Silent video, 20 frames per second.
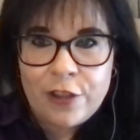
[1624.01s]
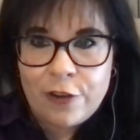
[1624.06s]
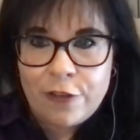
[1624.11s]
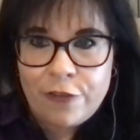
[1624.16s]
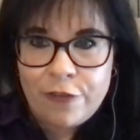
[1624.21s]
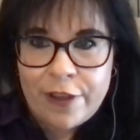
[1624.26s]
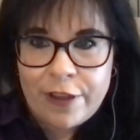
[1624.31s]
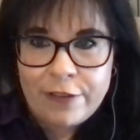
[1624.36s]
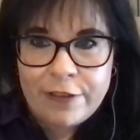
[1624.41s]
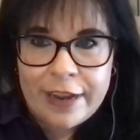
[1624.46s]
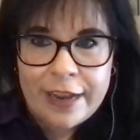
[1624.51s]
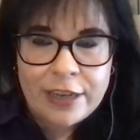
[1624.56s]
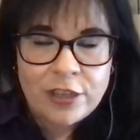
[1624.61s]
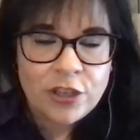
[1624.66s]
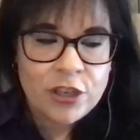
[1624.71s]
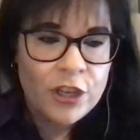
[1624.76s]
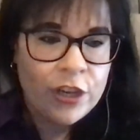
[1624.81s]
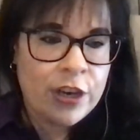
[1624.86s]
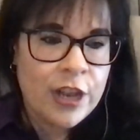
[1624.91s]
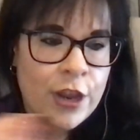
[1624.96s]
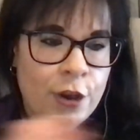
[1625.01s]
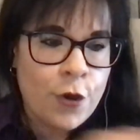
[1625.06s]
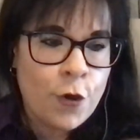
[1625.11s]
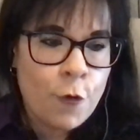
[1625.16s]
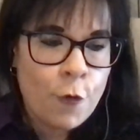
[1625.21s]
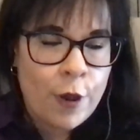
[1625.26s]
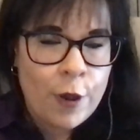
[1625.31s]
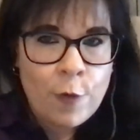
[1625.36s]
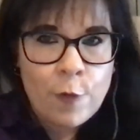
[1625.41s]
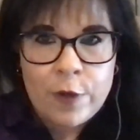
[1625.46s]
their foundation and
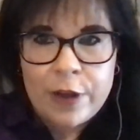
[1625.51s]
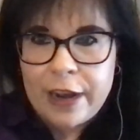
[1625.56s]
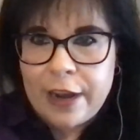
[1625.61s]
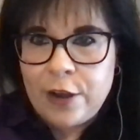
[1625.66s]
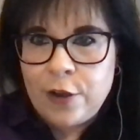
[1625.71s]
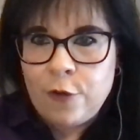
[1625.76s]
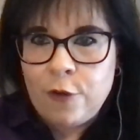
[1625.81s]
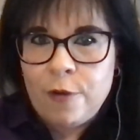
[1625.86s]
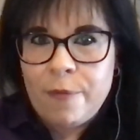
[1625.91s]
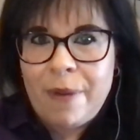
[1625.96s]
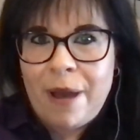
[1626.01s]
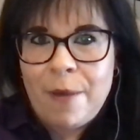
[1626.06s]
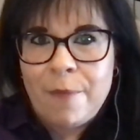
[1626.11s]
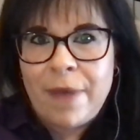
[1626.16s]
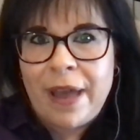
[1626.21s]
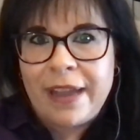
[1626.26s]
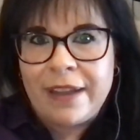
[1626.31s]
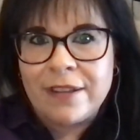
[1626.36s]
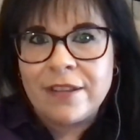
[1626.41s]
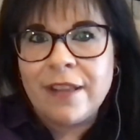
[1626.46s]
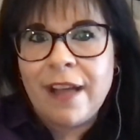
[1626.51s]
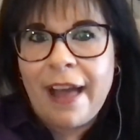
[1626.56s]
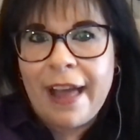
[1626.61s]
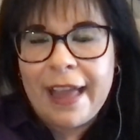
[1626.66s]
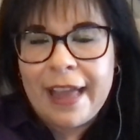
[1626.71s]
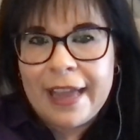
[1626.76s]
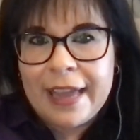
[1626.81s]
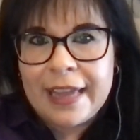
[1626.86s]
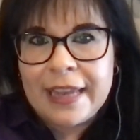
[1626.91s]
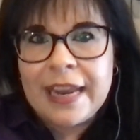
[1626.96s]
knowing what i know about my
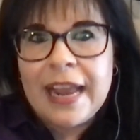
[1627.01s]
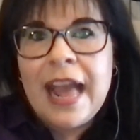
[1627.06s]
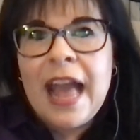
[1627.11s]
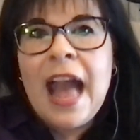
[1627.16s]
client